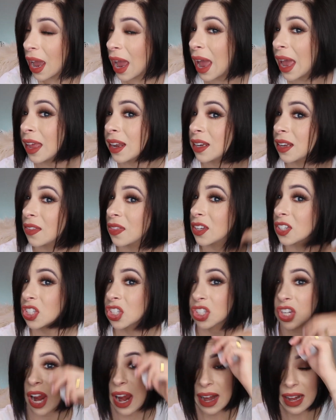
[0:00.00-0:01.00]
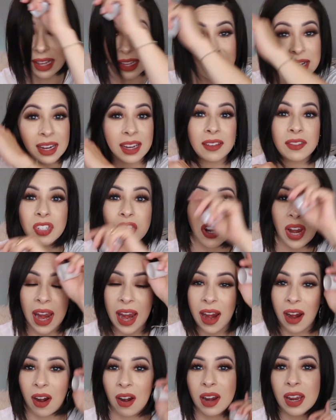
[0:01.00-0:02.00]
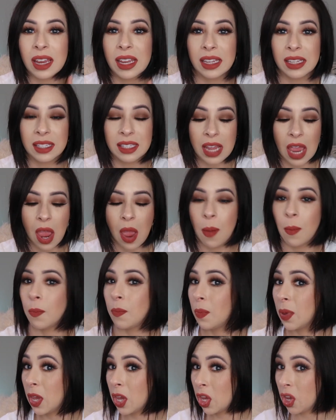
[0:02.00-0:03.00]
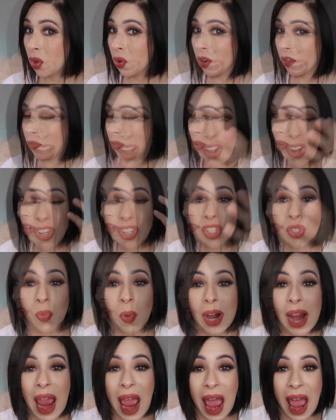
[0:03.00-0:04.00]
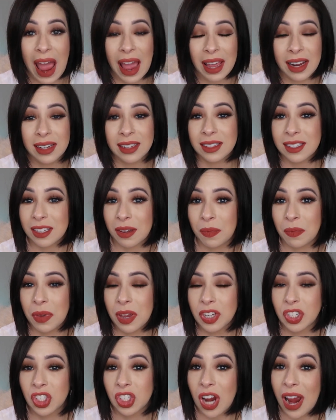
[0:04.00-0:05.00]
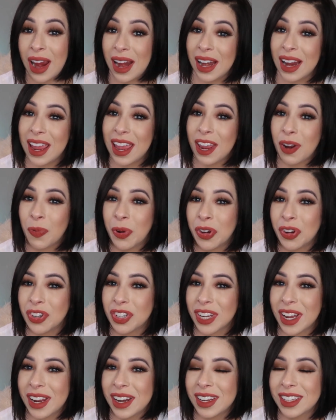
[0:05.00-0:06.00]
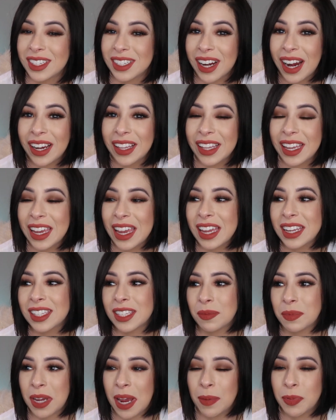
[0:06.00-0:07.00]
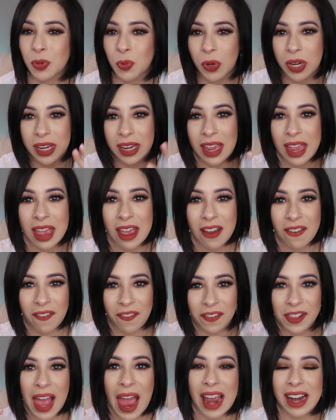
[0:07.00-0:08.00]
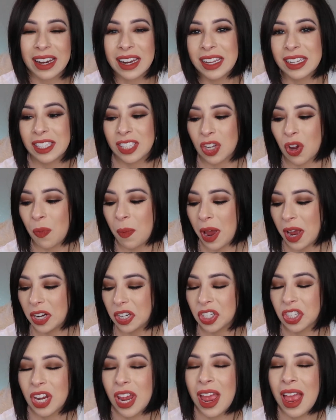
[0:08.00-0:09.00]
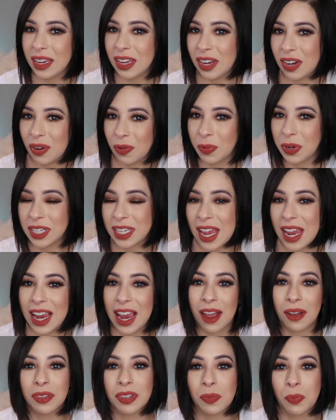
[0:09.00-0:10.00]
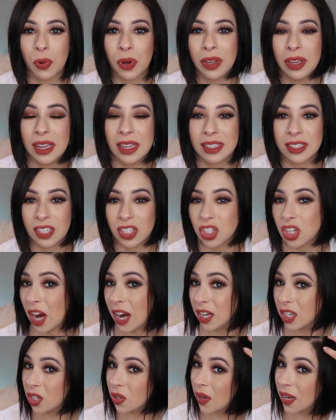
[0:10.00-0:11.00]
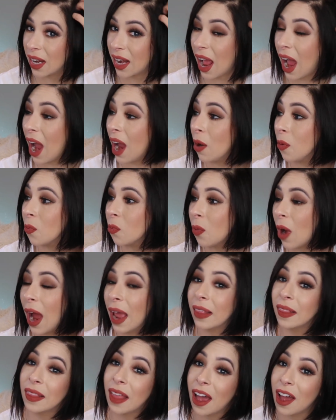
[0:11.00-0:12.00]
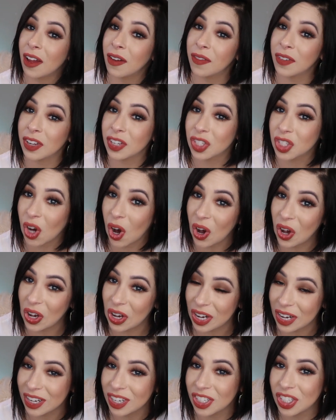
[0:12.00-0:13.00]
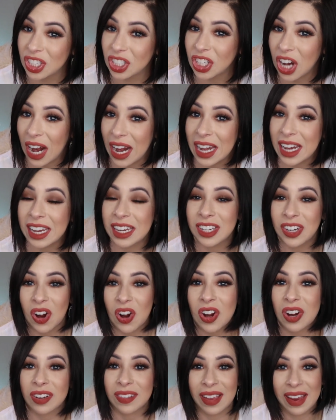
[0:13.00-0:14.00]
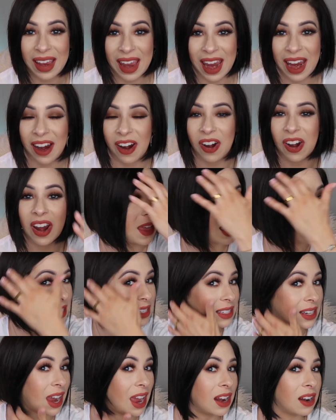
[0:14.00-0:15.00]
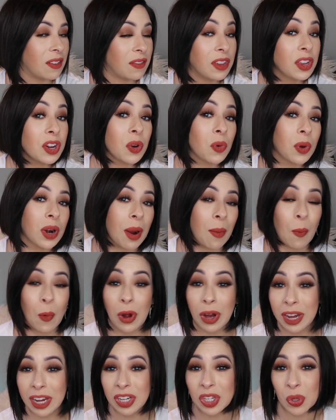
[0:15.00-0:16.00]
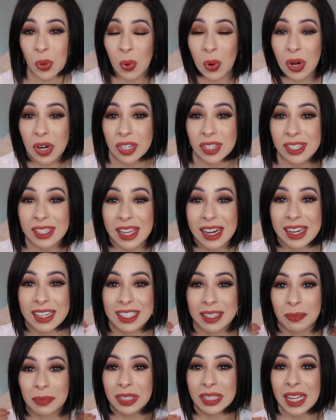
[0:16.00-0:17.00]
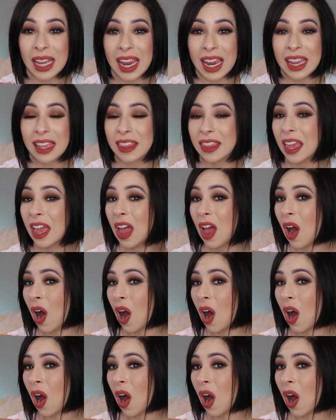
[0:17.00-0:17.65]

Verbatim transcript: and the shine that it gives your hair is beautiful. You just want to add some shine in when you're done styling it. Sometimes we flatten it so much, you know, we take out the brilliance of shine to it. And I, I love dark, shiny, dark like hair. That is kind of, you know, what I'm working towards is getting some length,